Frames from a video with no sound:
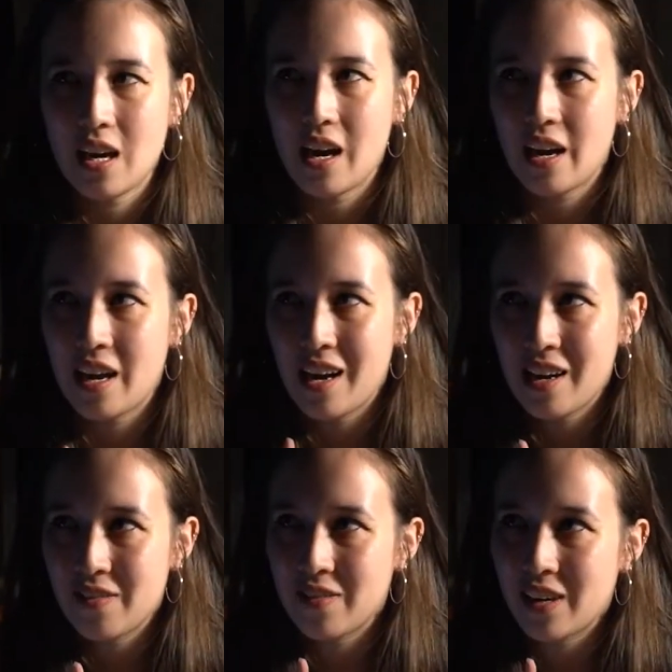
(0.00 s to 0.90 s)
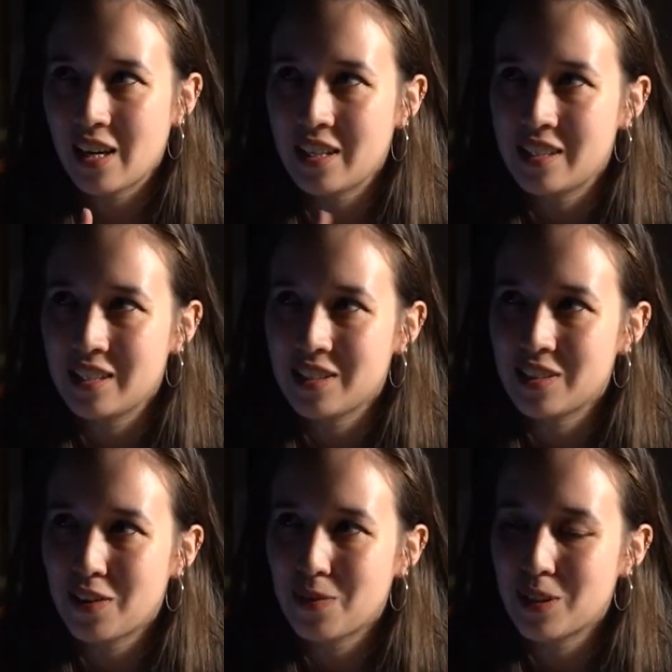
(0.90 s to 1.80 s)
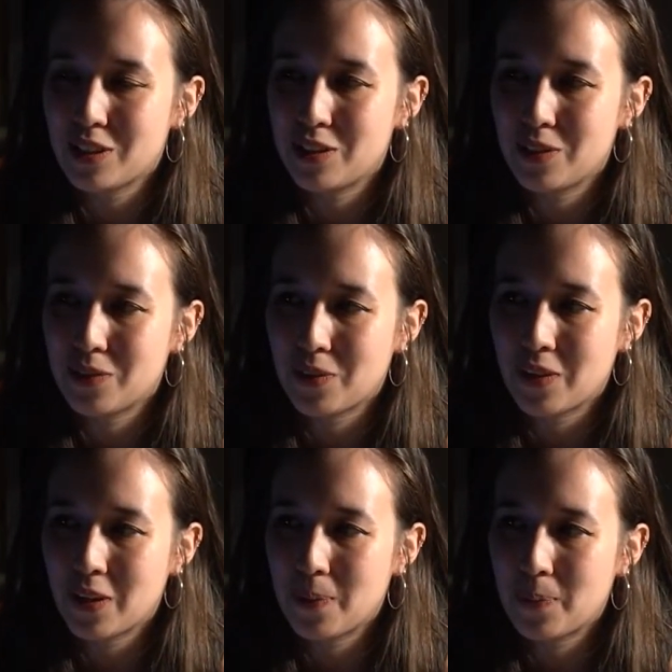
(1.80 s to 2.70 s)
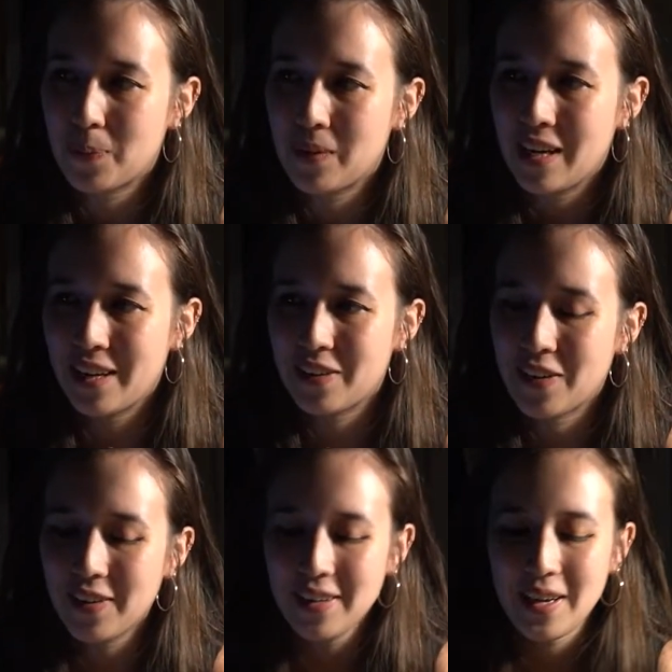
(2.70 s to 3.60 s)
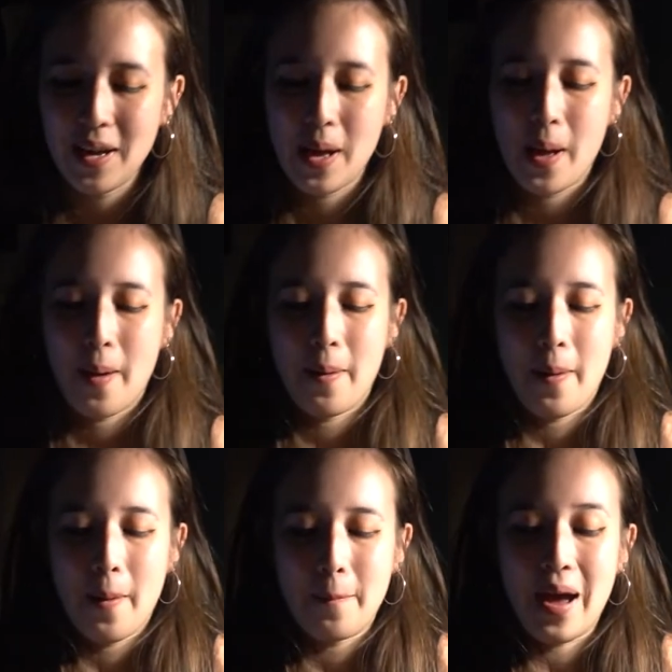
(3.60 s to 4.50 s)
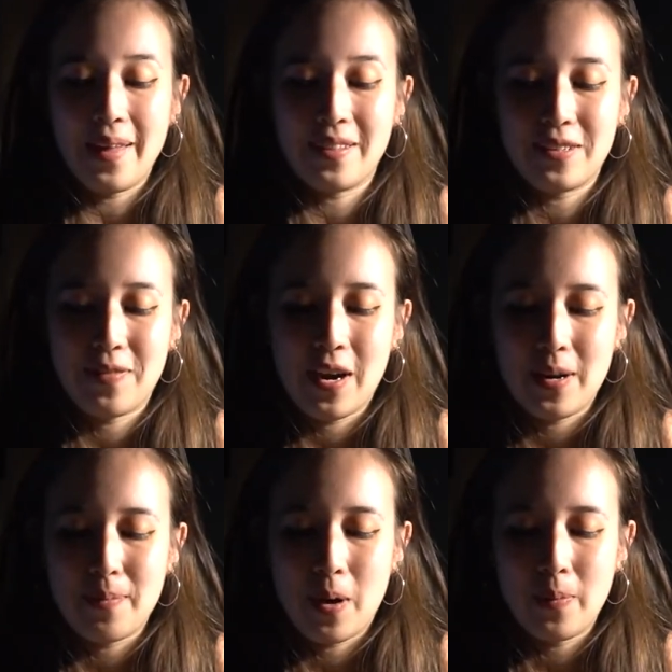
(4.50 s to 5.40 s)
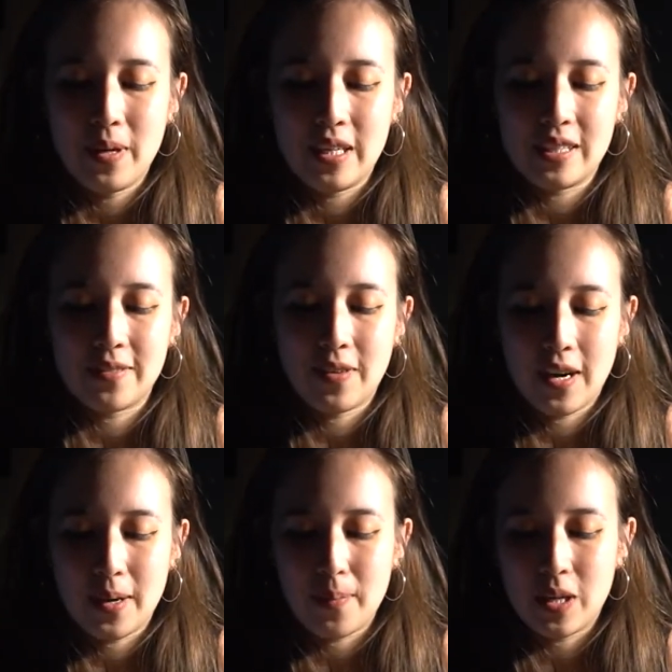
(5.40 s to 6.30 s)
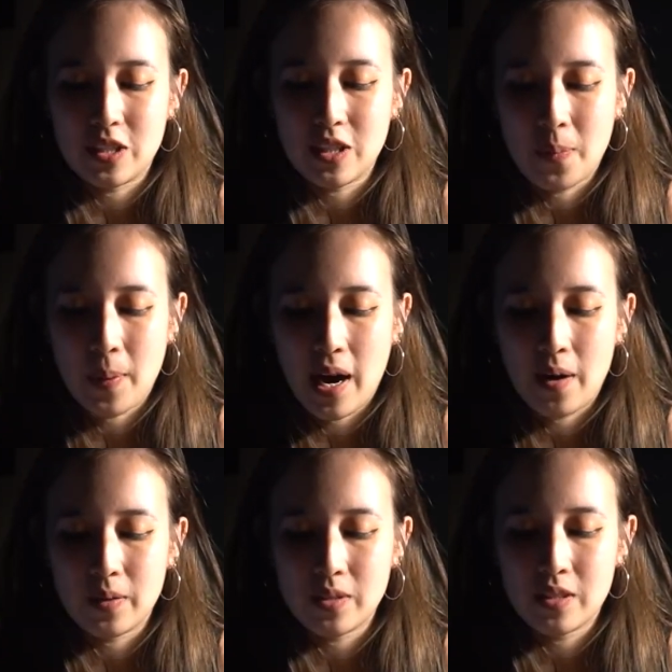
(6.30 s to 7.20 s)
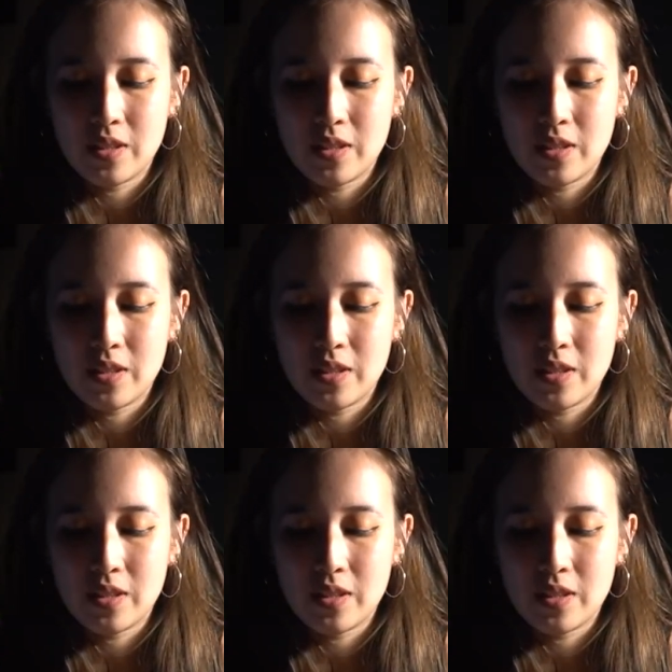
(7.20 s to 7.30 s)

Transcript: I have ideas of what to do for them later on, but at this very moment it's very much about